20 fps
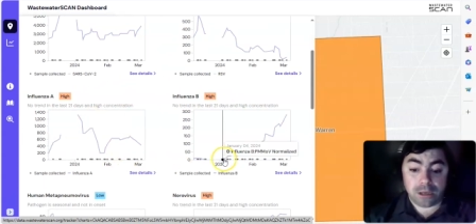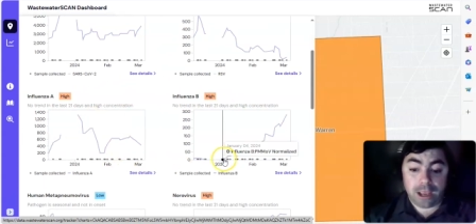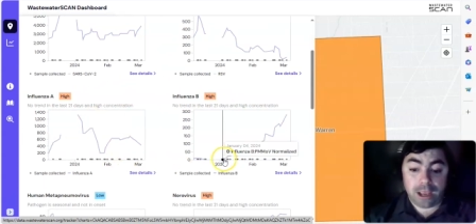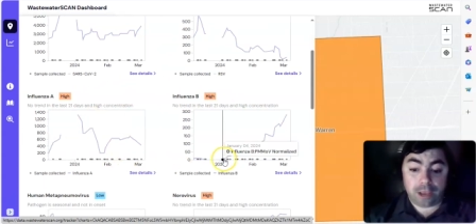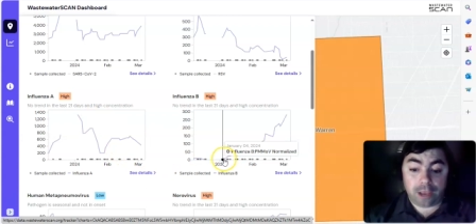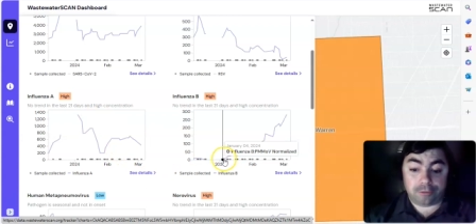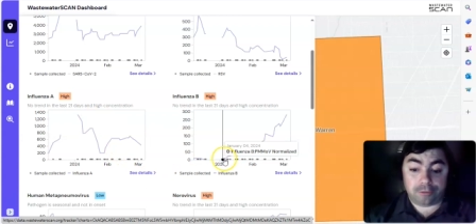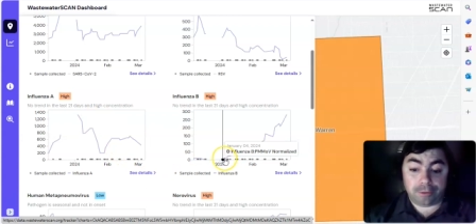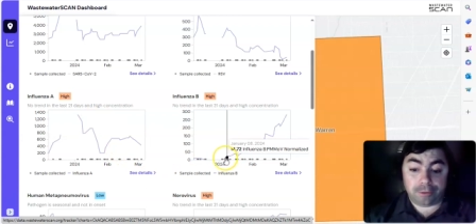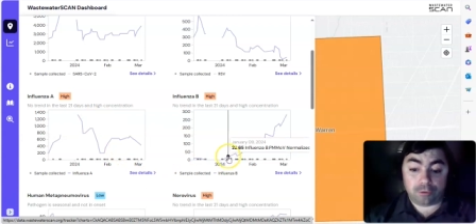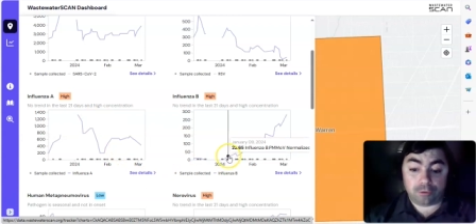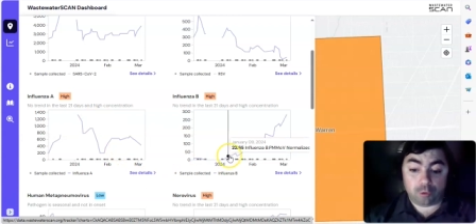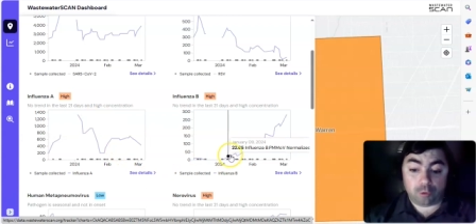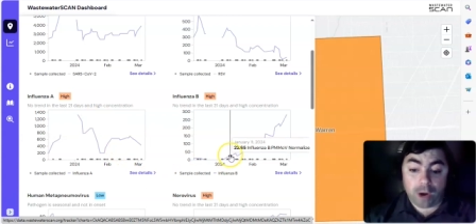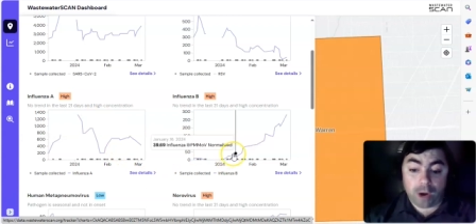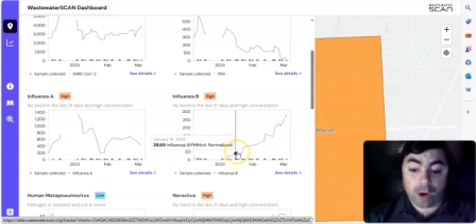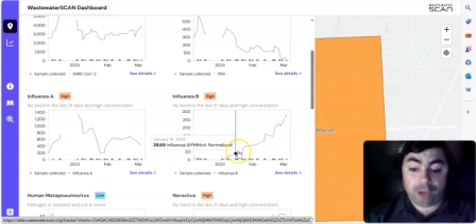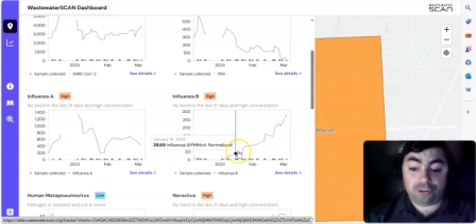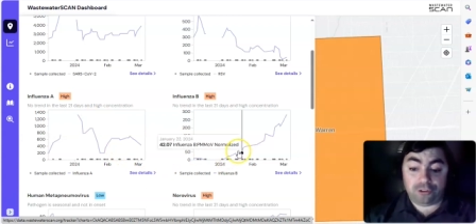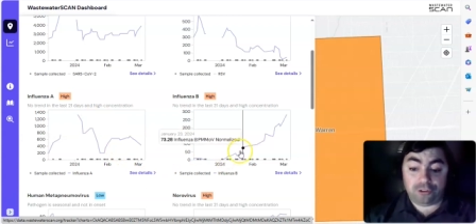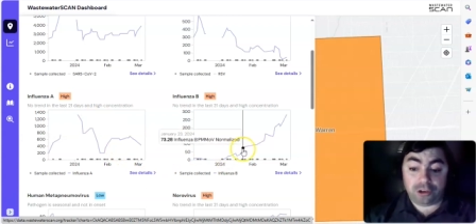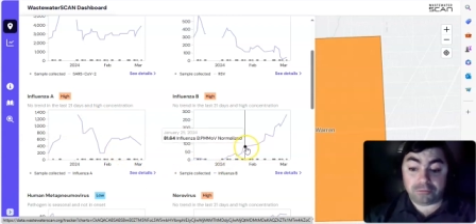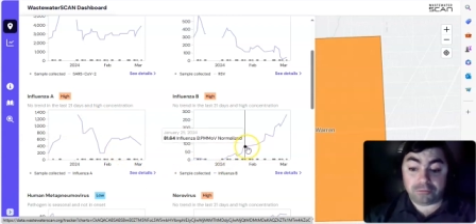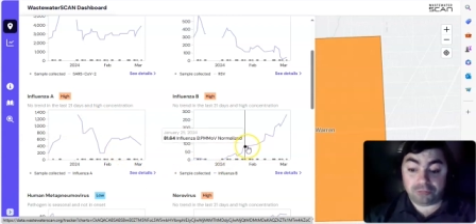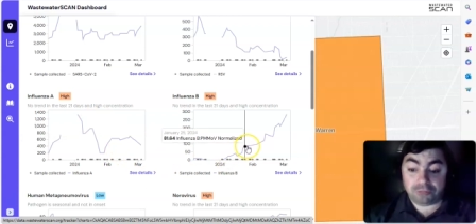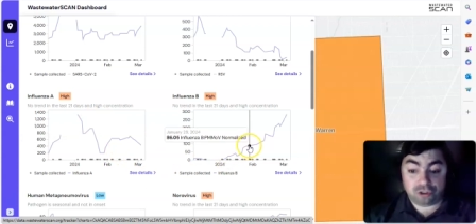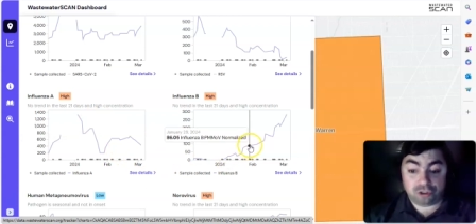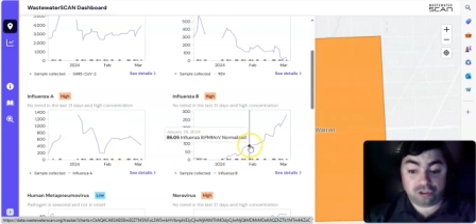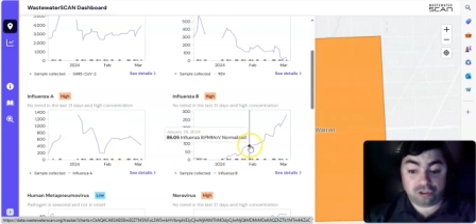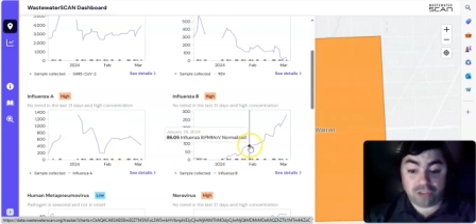has been rising
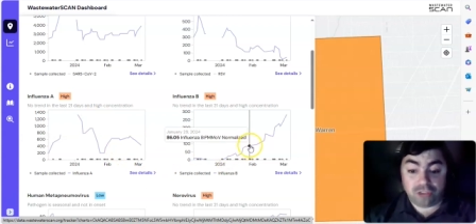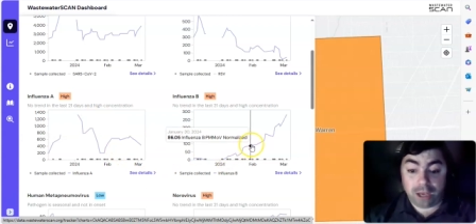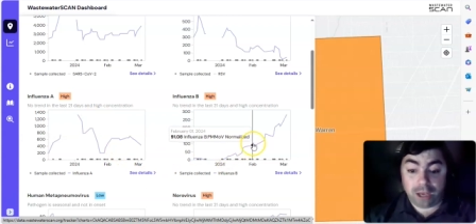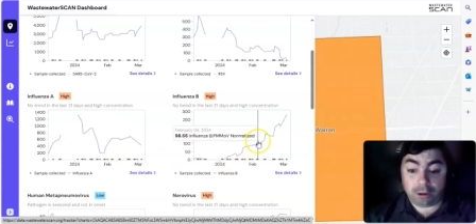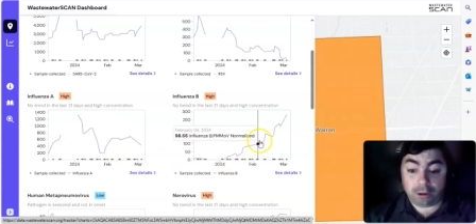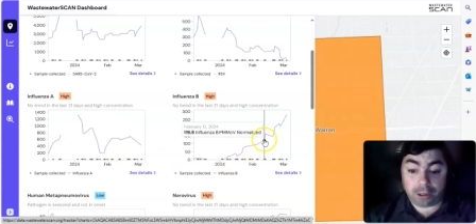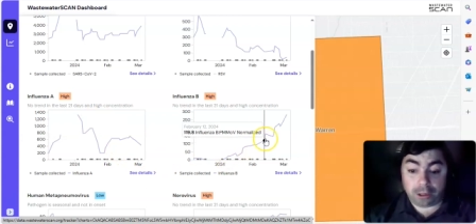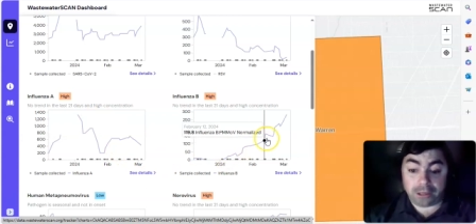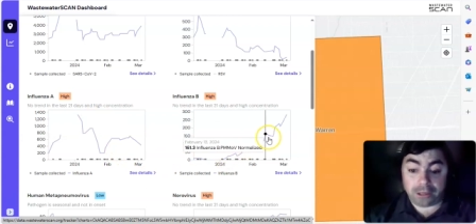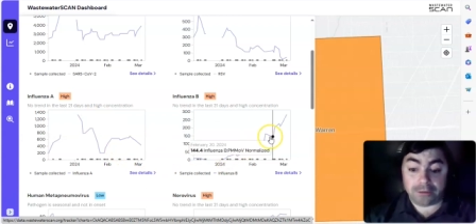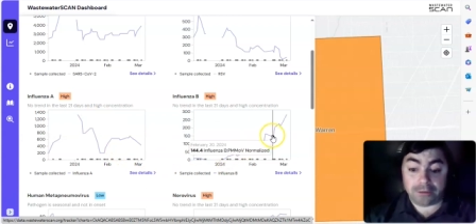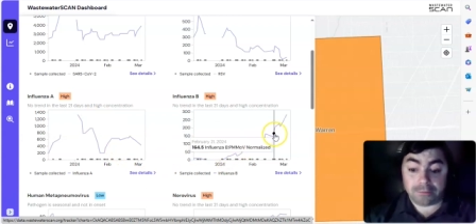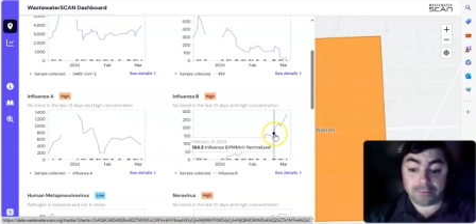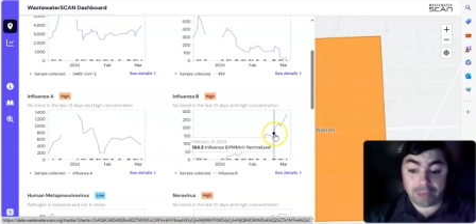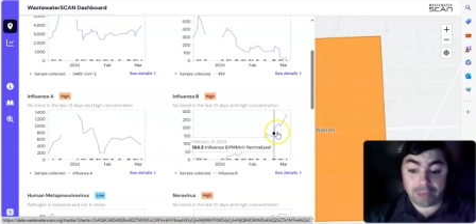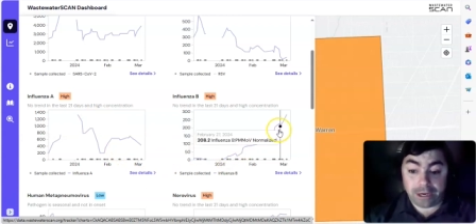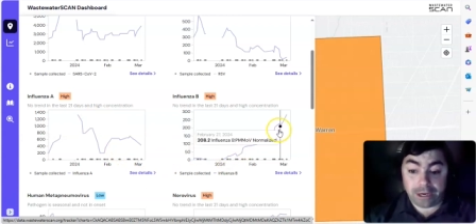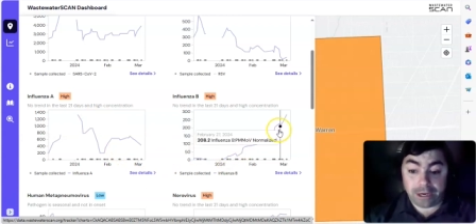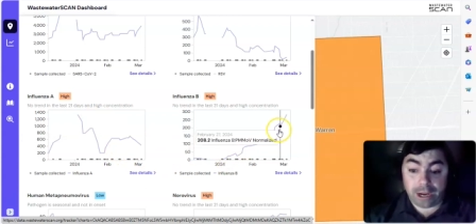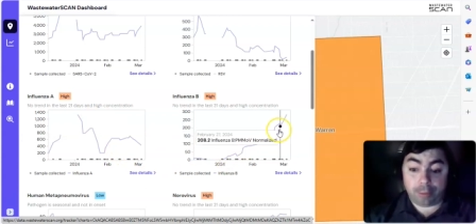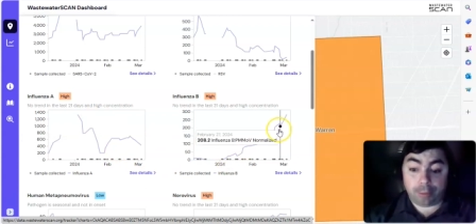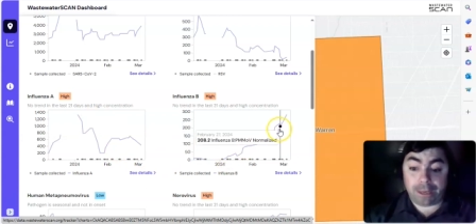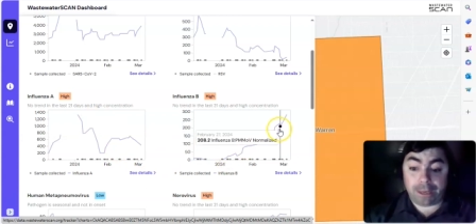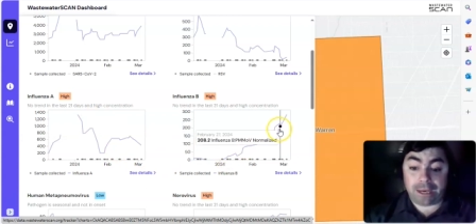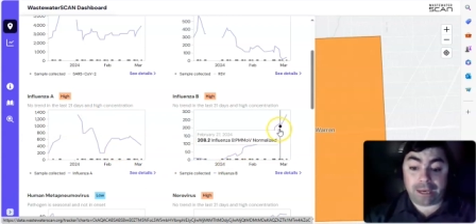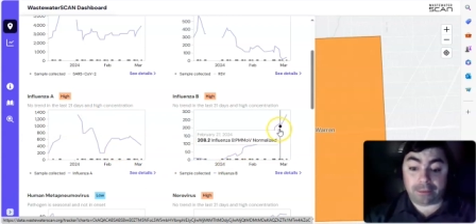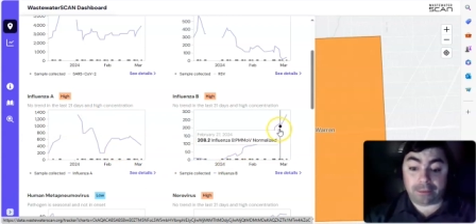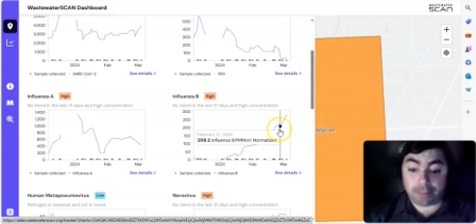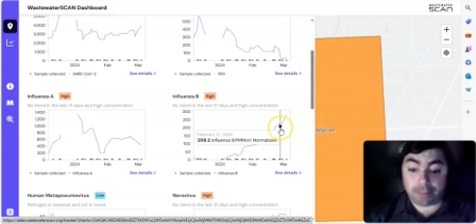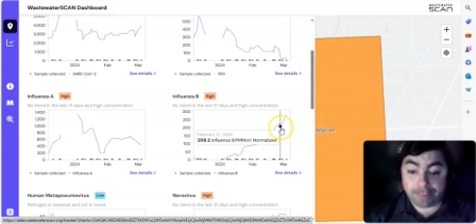steadily and now
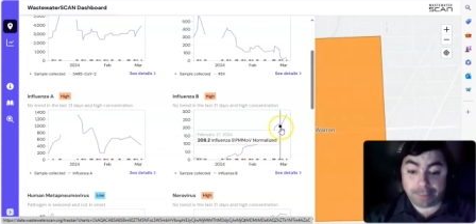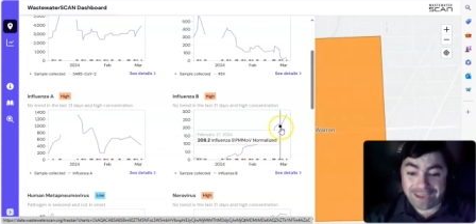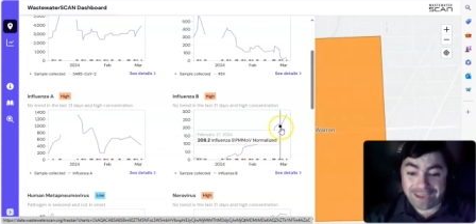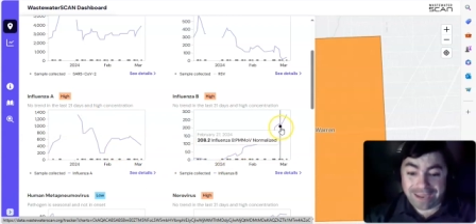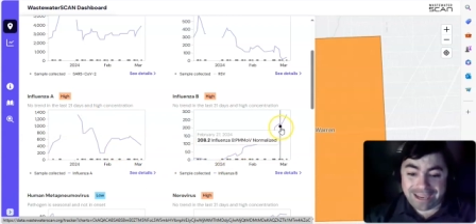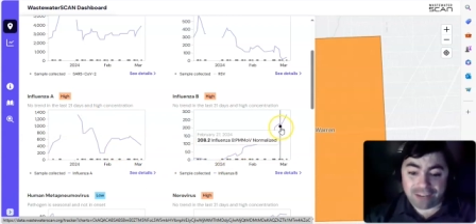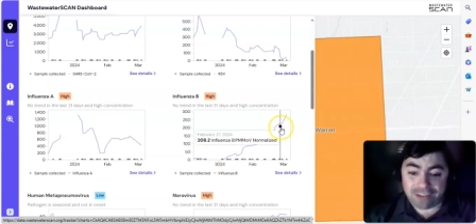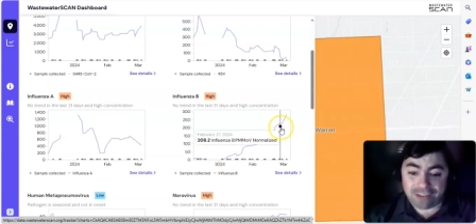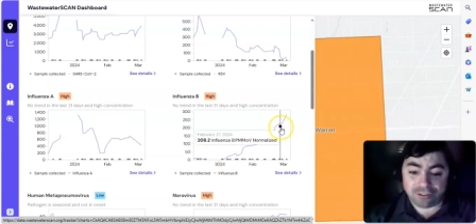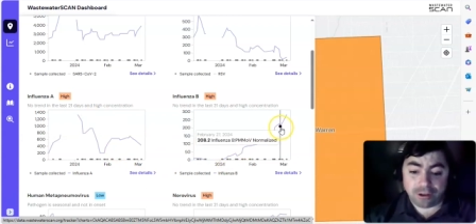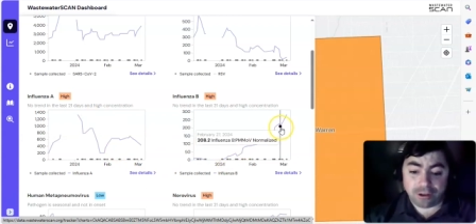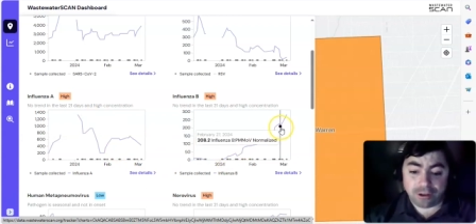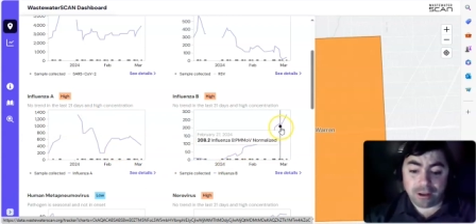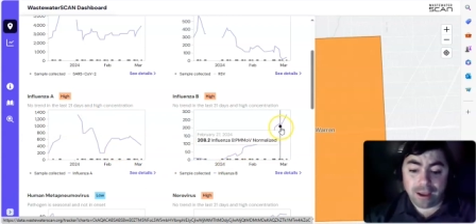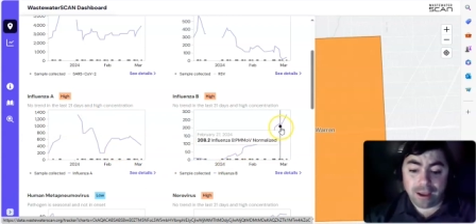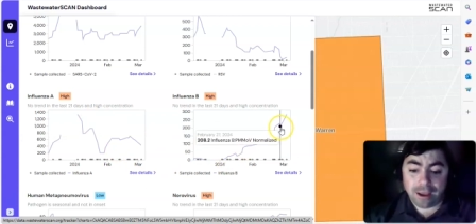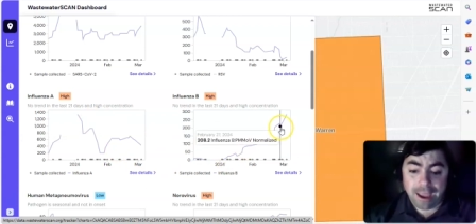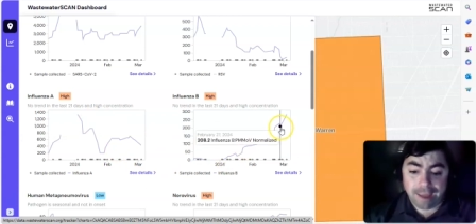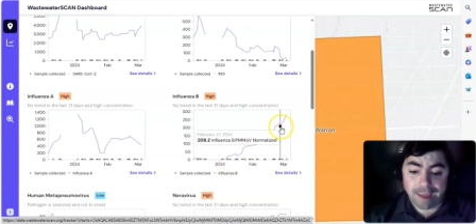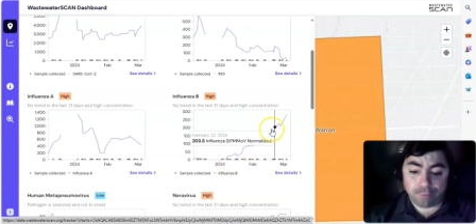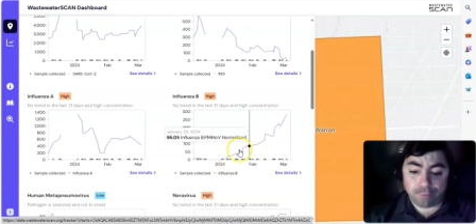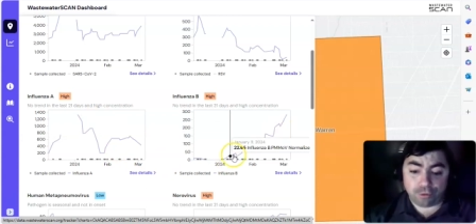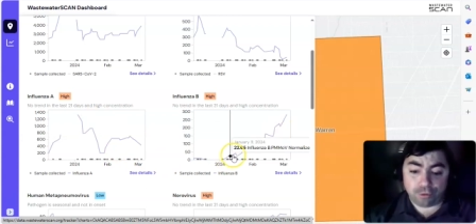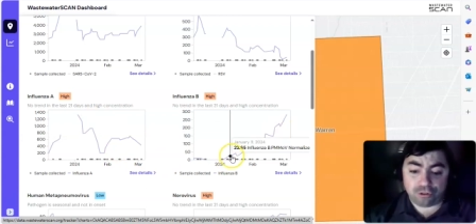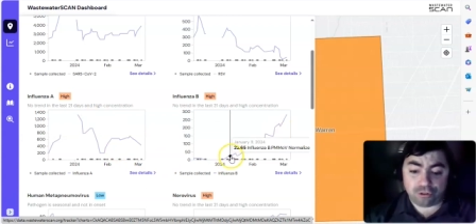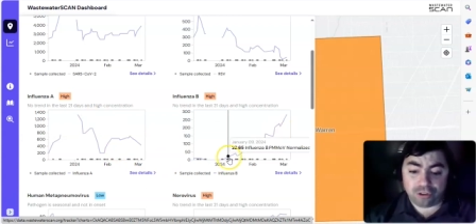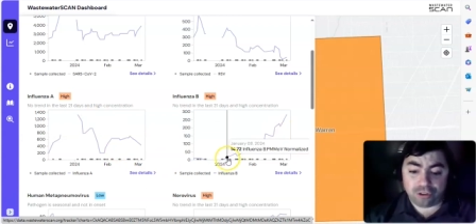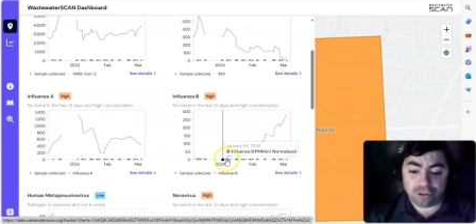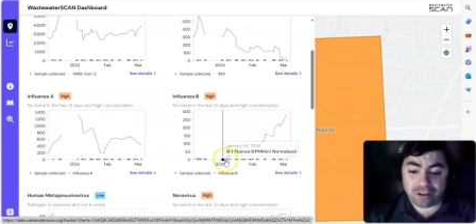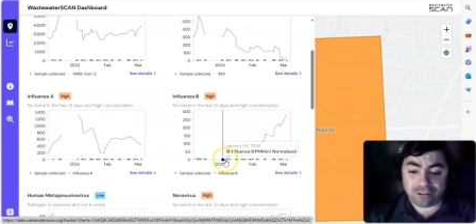picking up the pace ever
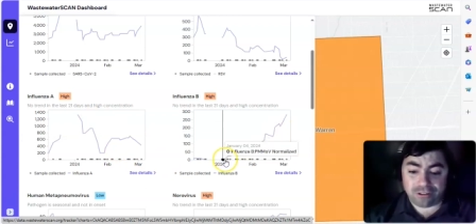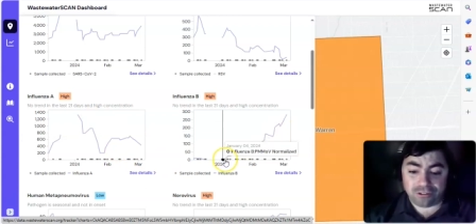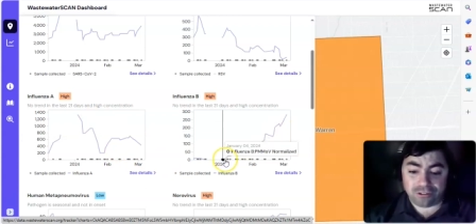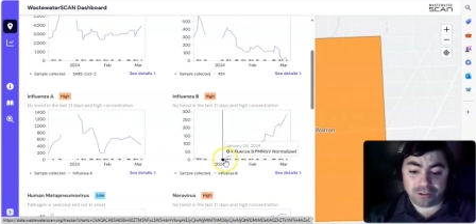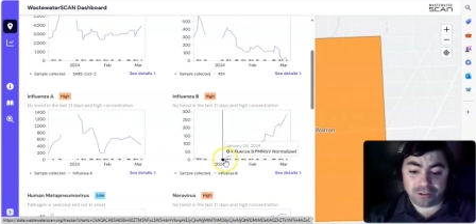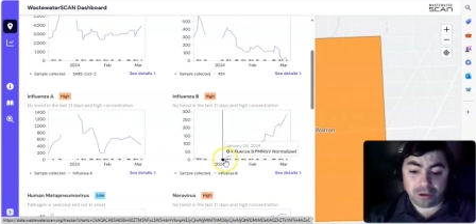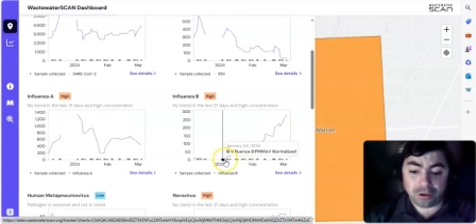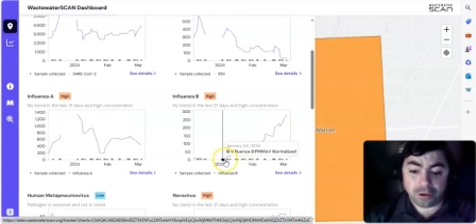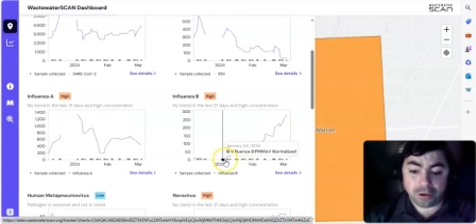since,